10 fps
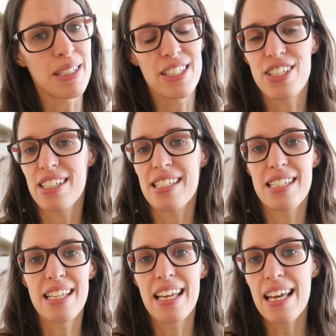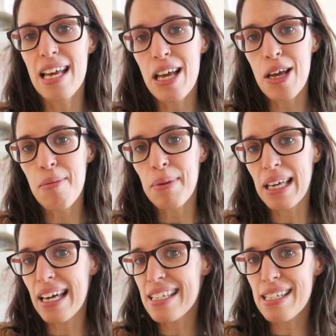me just
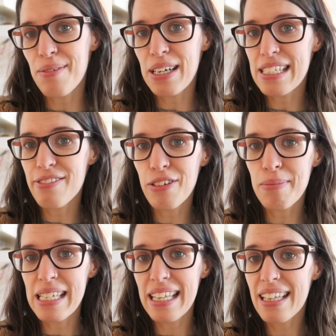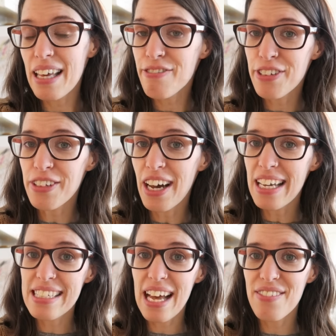because I wanted to film a day in life for you
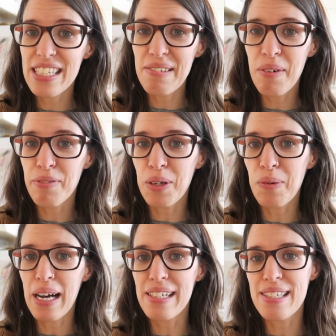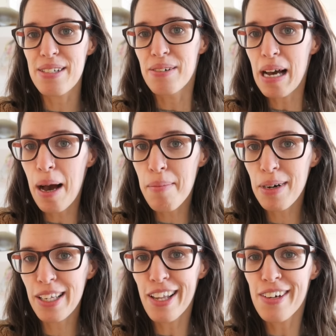guys. I haven't done one for a while, so come
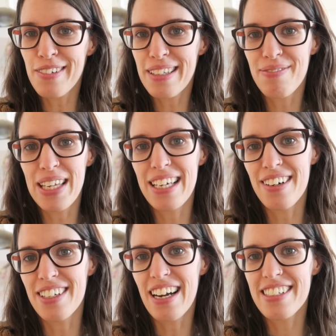along with me on